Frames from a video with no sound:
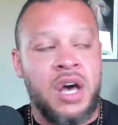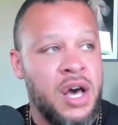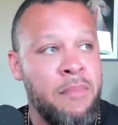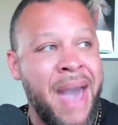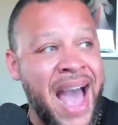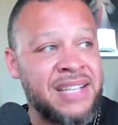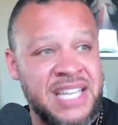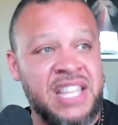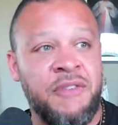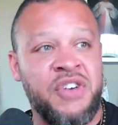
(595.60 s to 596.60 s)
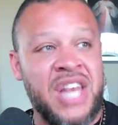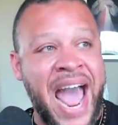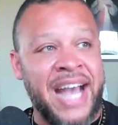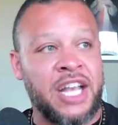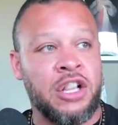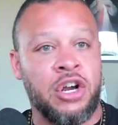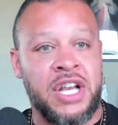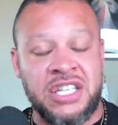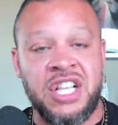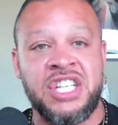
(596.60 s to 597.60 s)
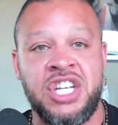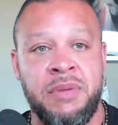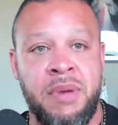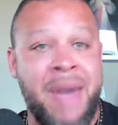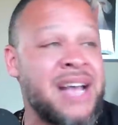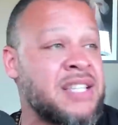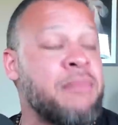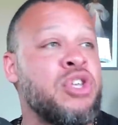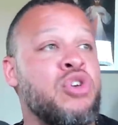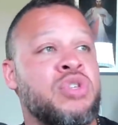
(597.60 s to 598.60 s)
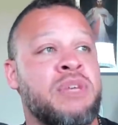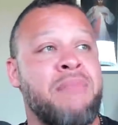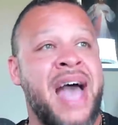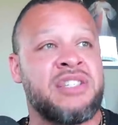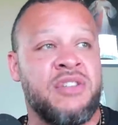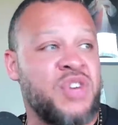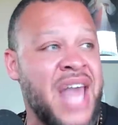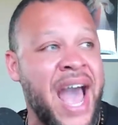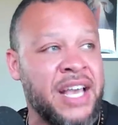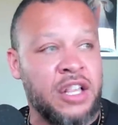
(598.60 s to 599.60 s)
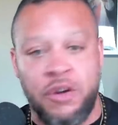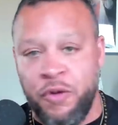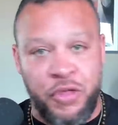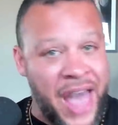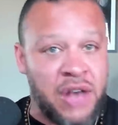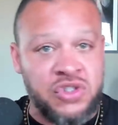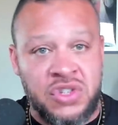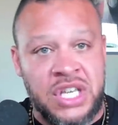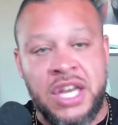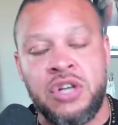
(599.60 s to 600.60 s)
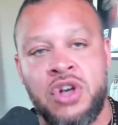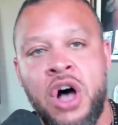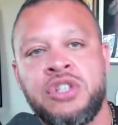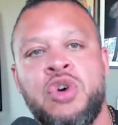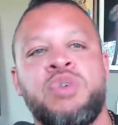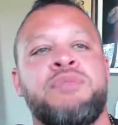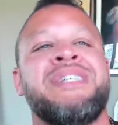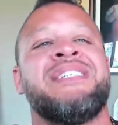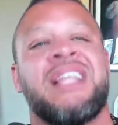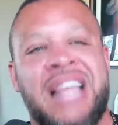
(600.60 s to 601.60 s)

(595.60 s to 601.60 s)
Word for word: a mass in the vernacular is a legitimate mass. They've been using mass in the vernacular for thousands of years also, which means the